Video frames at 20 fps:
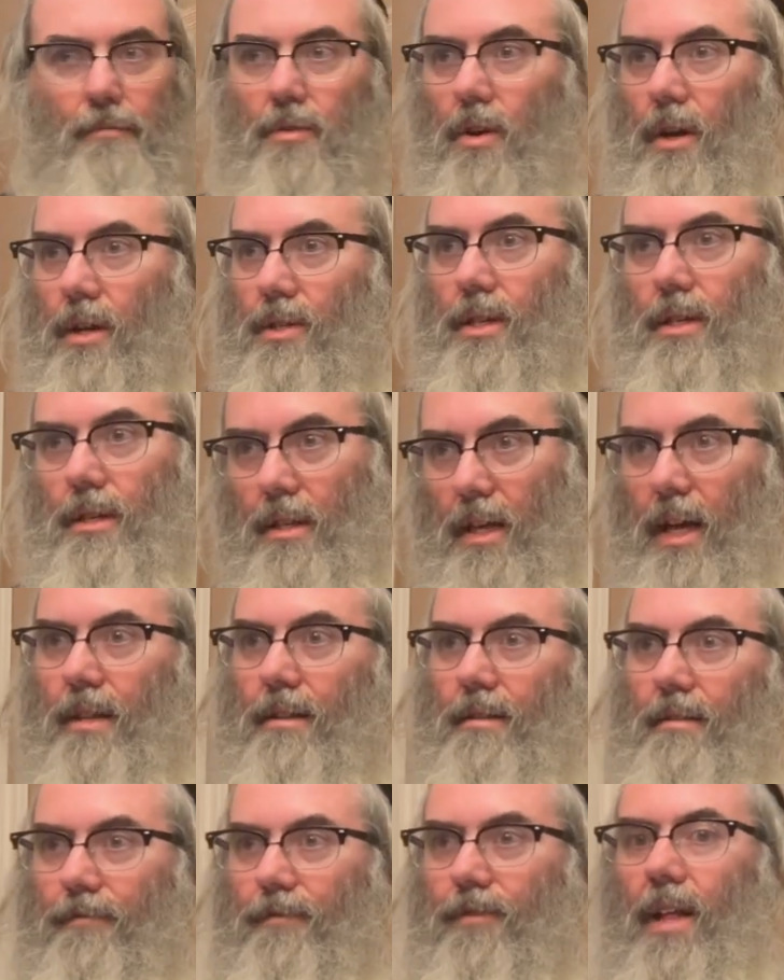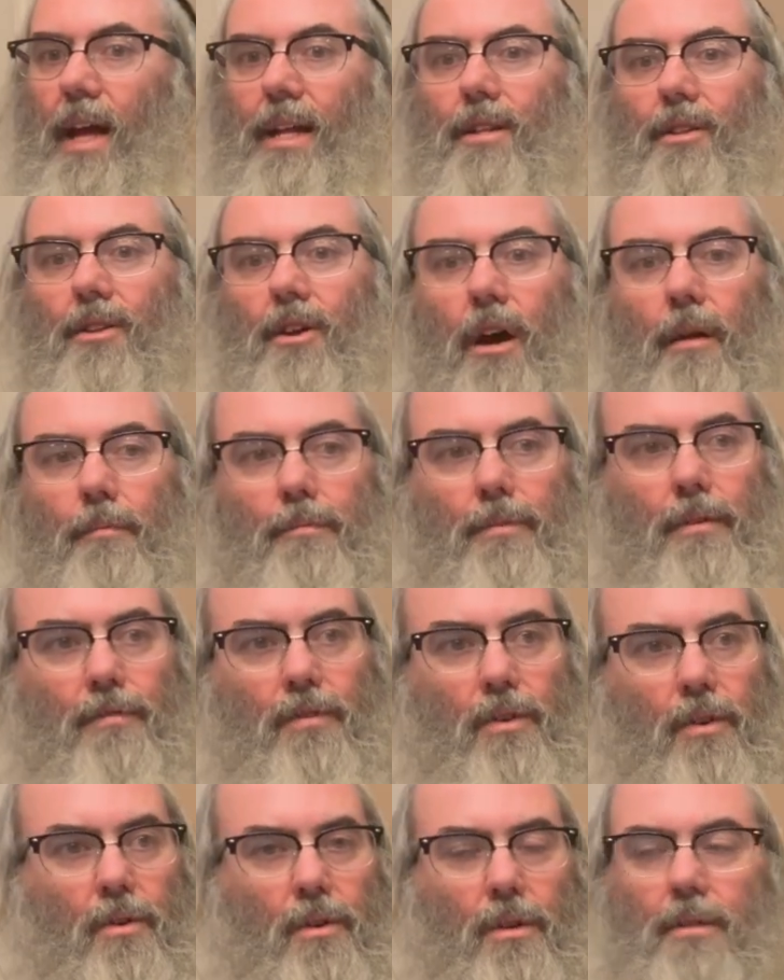crossing that flat top of
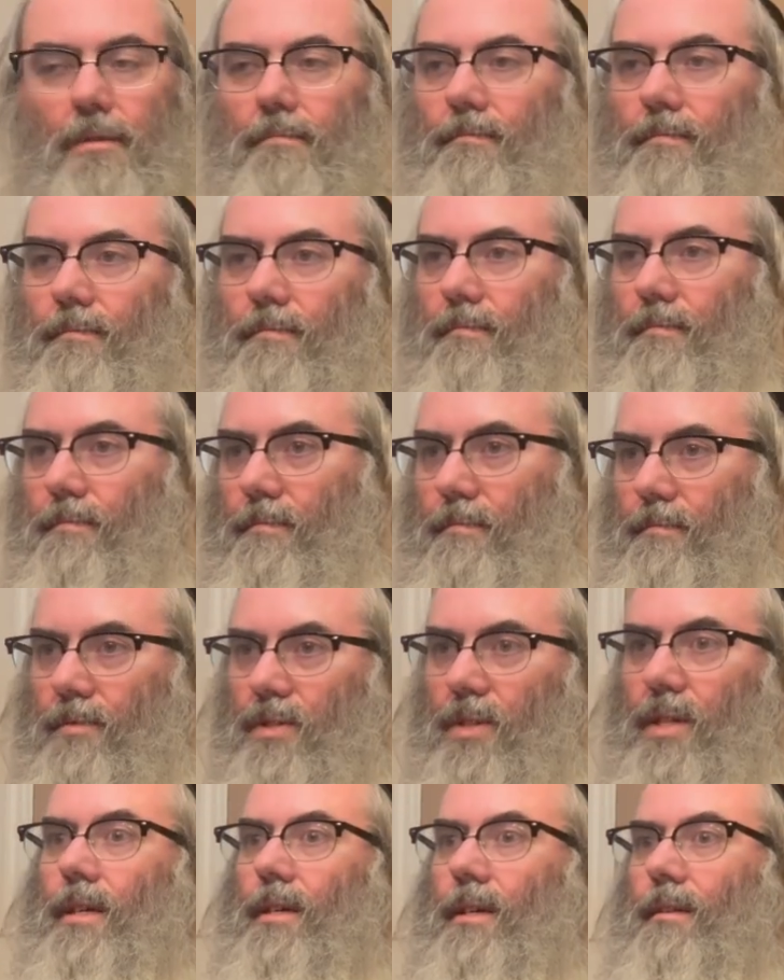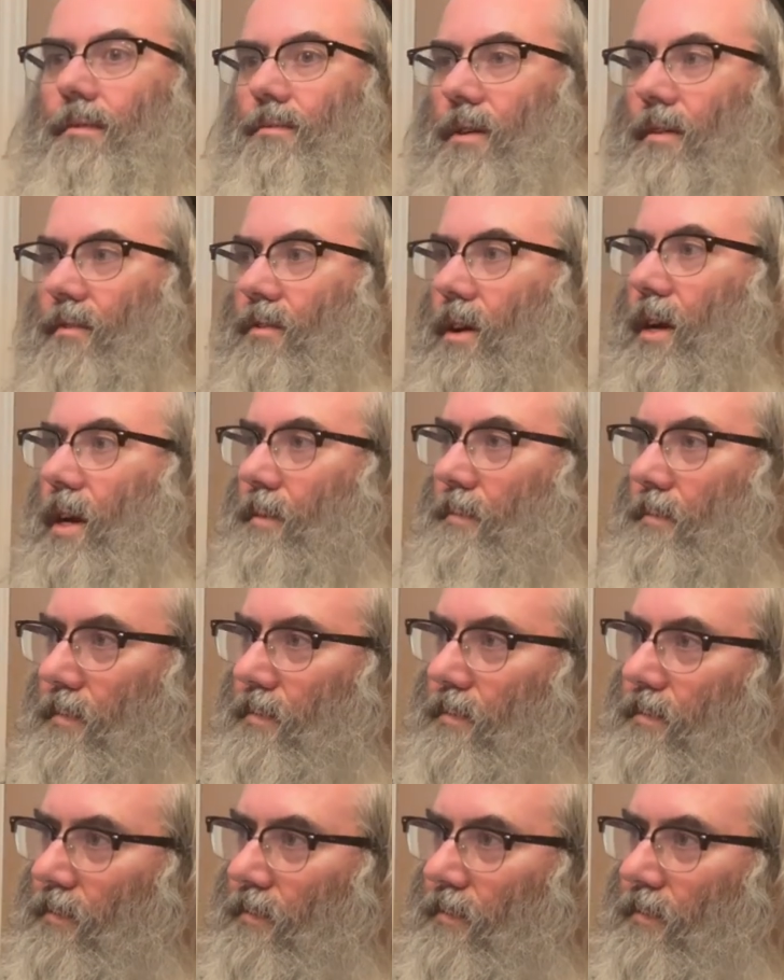the whole sea, wherever I am.